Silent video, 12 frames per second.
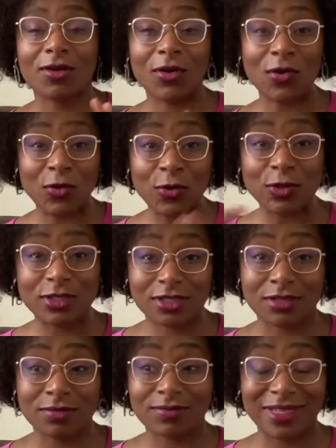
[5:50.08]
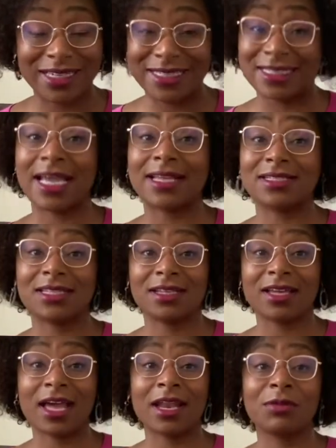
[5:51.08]
awesome intent in it,
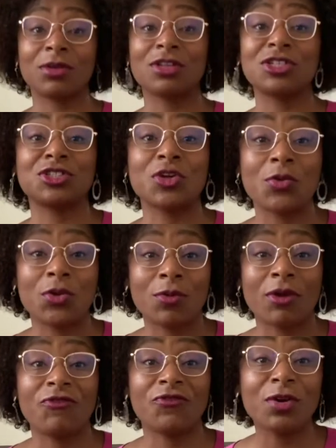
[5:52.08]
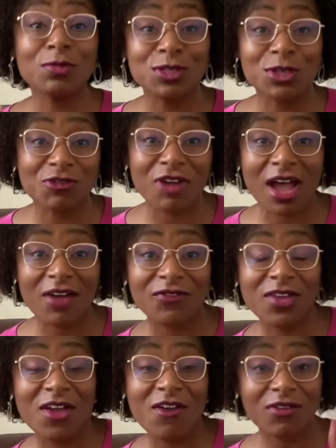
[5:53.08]
and I'm going to show you a photograph
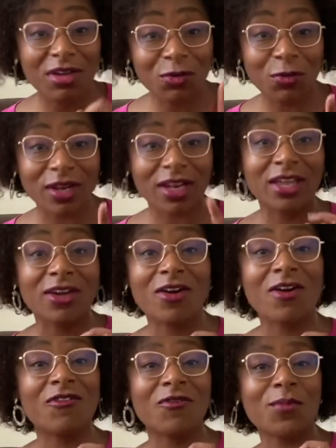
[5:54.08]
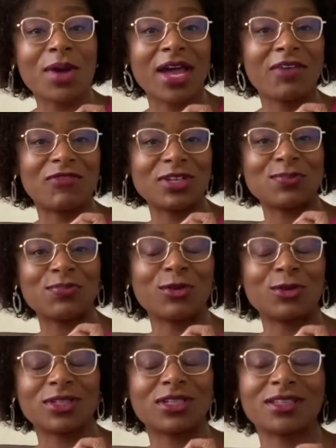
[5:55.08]
very quickly of my vision
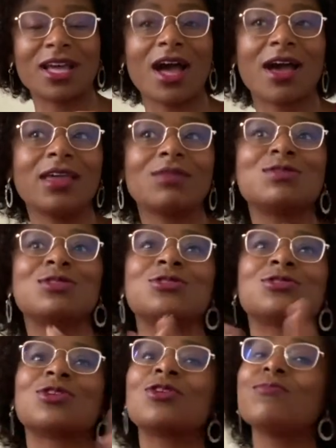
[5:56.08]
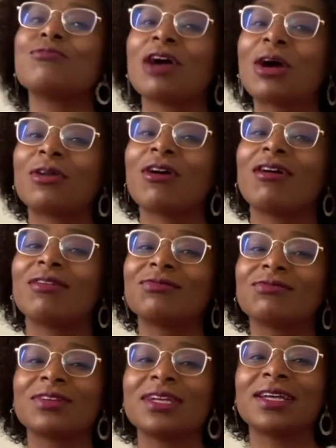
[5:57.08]
board that I am so proud of.
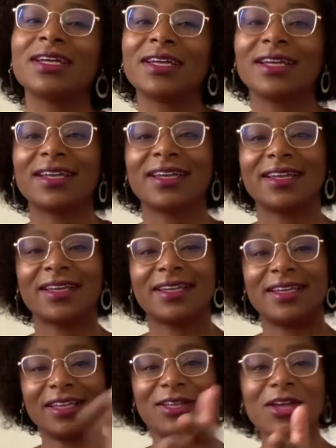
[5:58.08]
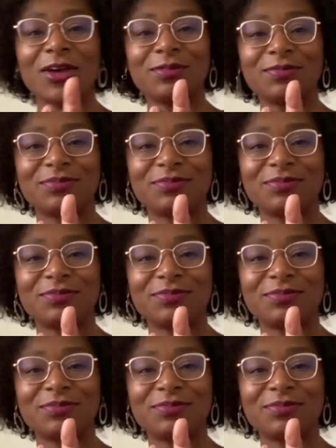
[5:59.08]
Here you go.